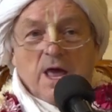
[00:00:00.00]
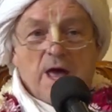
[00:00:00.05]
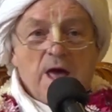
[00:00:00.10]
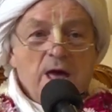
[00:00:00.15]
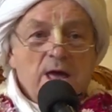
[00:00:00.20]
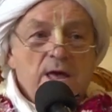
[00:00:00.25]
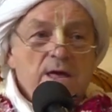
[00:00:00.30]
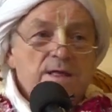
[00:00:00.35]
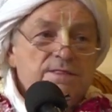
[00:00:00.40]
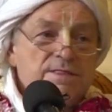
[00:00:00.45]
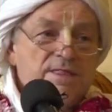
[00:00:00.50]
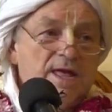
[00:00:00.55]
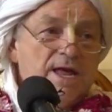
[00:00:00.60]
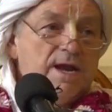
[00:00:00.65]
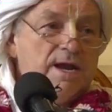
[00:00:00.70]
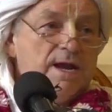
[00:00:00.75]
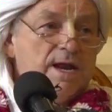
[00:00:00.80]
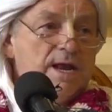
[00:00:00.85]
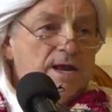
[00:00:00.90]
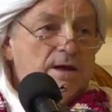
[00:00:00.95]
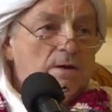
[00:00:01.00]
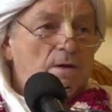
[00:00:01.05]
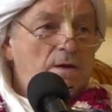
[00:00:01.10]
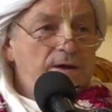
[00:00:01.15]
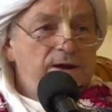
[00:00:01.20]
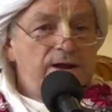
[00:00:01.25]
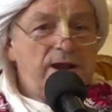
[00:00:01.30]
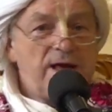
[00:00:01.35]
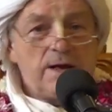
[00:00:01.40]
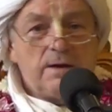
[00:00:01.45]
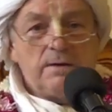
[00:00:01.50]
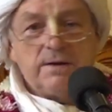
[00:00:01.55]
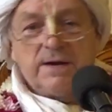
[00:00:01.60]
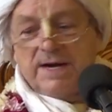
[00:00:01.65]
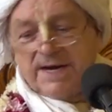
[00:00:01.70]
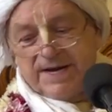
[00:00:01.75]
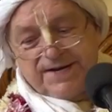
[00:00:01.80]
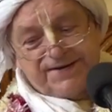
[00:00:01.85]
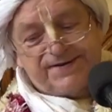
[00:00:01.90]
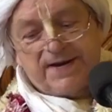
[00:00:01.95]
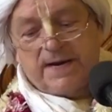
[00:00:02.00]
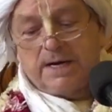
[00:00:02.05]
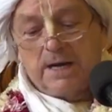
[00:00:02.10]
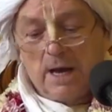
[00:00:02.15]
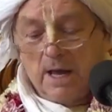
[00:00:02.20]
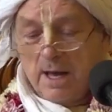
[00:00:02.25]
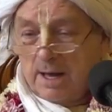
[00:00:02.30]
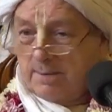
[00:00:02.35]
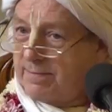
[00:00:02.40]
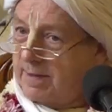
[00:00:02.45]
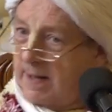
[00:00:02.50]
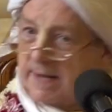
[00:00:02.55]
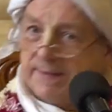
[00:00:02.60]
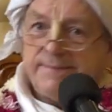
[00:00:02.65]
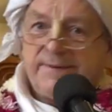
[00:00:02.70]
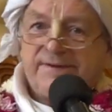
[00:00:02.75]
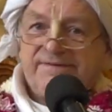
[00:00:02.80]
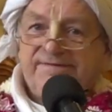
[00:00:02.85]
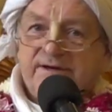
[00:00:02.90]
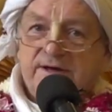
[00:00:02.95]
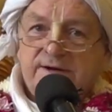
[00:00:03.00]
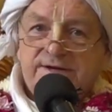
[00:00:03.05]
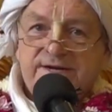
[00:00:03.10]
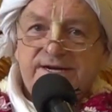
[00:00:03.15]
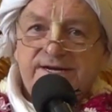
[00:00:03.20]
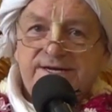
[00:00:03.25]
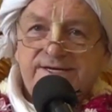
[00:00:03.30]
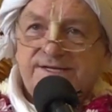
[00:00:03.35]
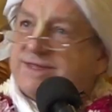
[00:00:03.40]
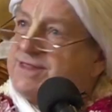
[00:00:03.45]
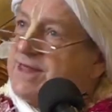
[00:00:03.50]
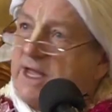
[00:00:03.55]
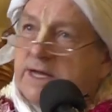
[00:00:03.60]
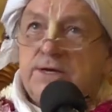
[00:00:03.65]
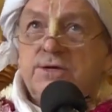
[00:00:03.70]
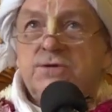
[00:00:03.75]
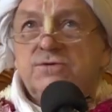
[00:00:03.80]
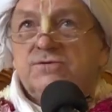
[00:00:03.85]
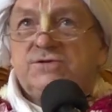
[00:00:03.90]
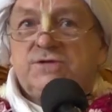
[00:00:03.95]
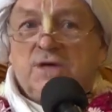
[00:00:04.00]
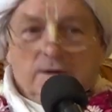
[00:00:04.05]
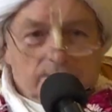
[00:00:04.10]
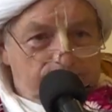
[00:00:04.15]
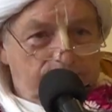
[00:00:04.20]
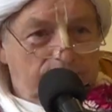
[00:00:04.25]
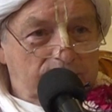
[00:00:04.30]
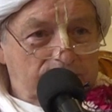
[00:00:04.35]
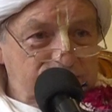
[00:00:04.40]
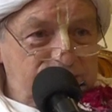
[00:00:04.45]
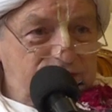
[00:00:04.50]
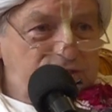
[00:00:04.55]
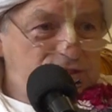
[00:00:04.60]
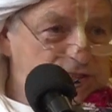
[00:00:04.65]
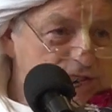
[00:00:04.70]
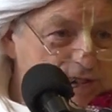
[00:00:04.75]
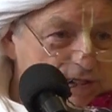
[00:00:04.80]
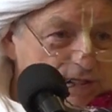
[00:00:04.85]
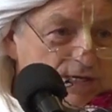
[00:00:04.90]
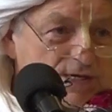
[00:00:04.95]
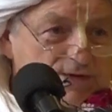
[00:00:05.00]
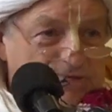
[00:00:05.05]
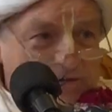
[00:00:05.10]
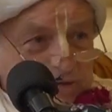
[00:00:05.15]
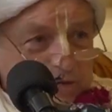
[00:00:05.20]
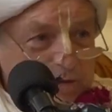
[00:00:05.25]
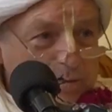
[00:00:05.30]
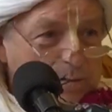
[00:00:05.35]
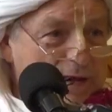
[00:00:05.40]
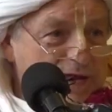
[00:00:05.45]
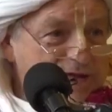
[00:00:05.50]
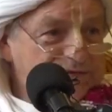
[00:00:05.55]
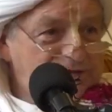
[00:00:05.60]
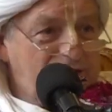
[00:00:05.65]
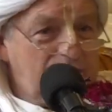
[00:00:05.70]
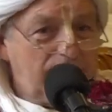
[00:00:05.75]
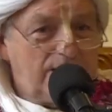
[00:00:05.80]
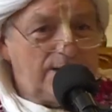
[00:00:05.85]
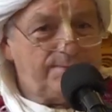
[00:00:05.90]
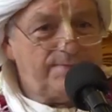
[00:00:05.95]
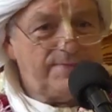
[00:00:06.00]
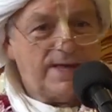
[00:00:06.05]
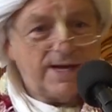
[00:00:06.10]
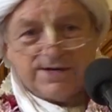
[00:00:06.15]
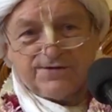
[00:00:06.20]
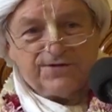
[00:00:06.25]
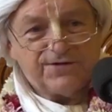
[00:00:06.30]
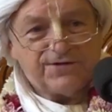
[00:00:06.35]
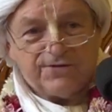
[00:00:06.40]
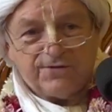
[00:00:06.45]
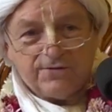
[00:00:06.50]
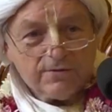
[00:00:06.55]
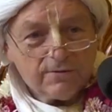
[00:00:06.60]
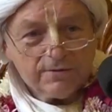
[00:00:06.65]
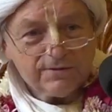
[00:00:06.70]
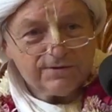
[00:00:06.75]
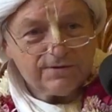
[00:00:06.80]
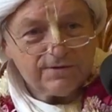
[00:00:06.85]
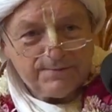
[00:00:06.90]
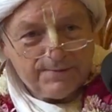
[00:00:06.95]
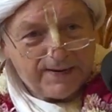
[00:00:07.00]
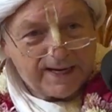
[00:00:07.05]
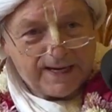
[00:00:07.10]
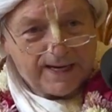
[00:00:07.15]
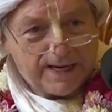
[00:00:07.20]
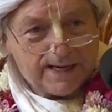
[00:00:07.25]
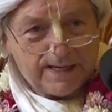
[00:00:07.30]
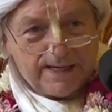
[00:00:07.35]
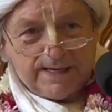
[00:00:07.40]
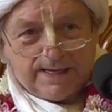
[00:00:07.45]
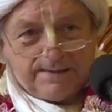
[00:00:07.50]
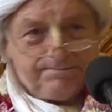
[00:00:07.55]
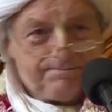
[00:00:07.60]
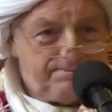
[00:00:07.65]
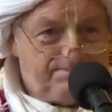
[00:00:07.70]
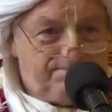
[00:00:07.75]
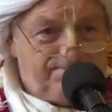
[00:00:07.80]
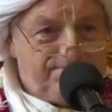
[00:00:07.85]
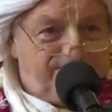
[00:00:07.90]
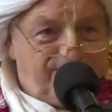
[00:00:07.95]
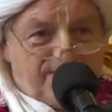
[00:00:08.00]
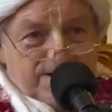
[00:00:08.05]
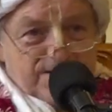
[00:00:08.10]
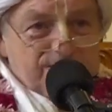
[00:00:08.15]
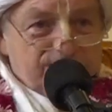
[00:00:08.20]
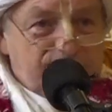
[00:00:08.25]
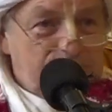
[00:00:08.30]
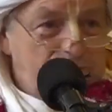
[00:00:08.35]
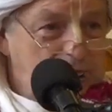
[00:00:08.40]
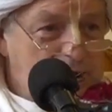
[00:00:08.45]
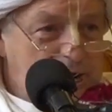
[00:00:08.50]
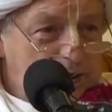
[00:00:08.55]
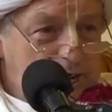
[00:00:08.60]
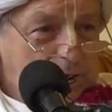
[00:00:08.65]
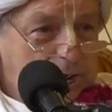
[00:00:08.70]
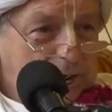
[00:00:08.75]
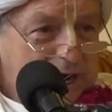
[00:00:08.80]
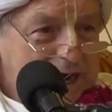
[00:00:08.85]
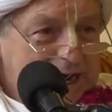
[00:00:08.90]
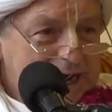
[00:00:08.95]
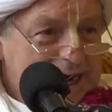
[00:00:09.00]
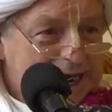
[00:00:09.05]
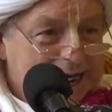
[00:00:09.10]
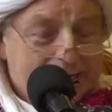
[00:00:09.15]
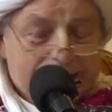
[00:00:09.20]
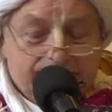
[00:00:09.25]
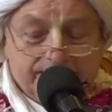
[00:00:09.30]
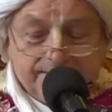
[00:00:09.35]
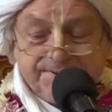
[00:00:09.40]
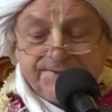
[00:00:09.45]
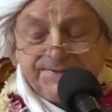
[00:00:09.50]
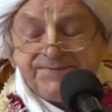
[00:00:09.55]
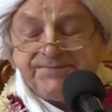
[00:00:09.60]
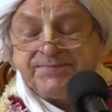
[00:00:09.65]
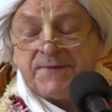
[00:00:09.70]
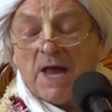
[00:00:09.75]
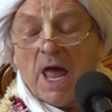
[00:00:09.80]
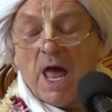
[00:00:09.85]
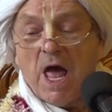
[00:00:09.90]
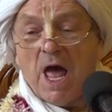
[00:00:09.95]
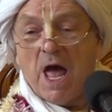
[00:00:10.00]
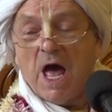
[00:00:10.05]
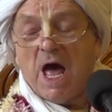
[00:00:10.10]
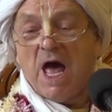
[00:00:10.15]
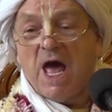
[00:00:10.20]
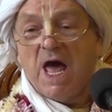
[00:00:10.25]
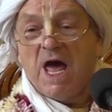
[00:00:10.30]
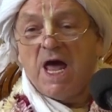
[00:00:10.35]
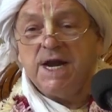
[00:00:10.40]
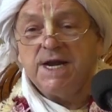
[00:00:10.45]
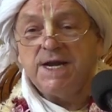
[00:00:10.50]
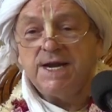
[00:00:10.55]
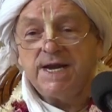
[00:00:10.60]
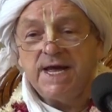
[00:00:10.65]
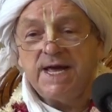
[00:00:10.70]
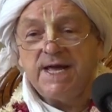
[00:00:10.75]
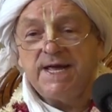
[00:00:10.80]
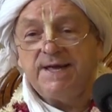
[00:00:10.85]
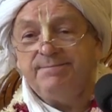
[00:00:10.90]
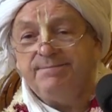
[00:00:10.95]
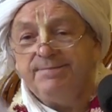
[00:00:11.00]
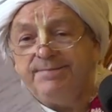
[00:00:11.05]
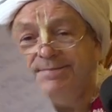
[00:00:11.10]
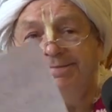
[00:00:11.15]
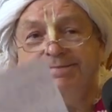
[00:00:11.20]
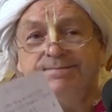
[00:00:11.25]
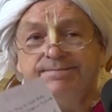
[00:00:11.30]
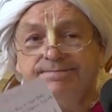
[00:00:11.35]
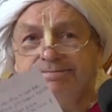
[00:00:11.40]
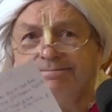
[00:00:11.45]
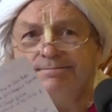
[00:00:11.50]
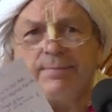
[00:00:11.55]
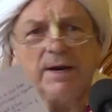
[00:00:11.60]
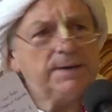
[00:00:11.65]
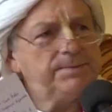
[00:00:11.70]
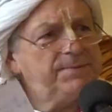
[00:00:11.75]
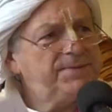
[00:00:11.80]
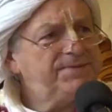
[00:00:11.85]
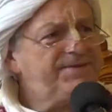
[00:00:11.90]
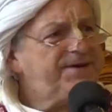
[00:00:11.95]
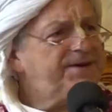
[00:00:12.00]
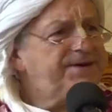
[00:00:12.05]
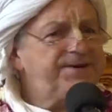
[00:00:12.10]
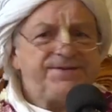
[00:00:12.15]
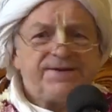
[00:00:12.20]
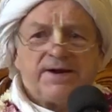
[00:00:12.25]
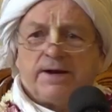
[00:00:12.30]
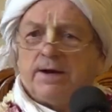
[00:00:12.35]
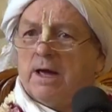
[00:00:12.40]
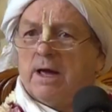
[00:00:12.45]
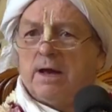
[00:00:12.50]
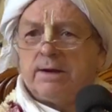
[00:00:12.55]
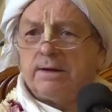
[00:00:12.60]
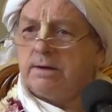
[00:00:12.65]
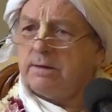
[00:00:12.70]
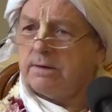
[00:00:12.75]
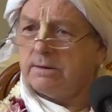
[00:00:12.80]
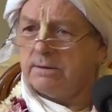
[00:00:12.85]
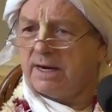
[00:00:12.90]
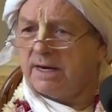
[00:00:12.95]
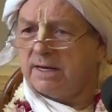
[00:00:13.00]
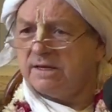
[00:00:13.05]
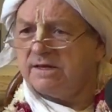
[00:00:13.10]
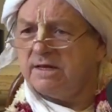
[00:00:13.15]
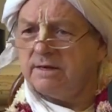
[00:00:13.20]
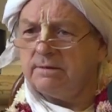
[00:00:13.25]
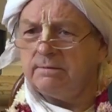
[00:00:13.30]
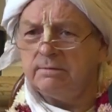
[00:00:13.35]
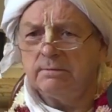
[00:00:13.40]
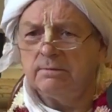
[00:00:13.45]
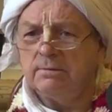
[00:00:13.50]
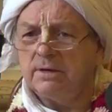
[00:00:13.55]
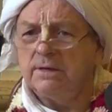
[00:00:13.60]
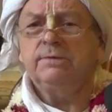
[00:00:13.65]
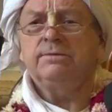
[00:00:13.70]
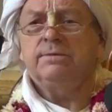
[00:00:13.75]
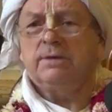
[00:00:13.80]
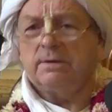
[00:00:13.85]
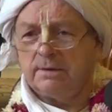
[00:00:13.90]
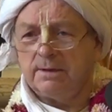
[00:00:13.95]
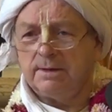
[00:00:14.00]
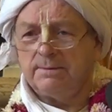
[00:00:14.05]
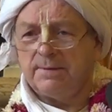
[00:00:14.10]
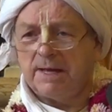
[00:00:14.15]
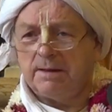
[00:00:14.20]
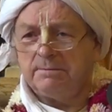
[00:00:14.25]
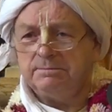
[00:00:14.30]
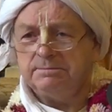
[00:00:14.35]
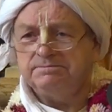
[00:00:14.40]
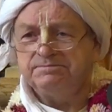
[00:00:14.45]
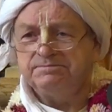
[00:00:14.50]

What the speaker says: And then he got down and he said, "Padmavati, thank you so much for passing up that straw to me. It finished the work quickly." And Padmavati said, "I didn't do anything. What are you talking about?"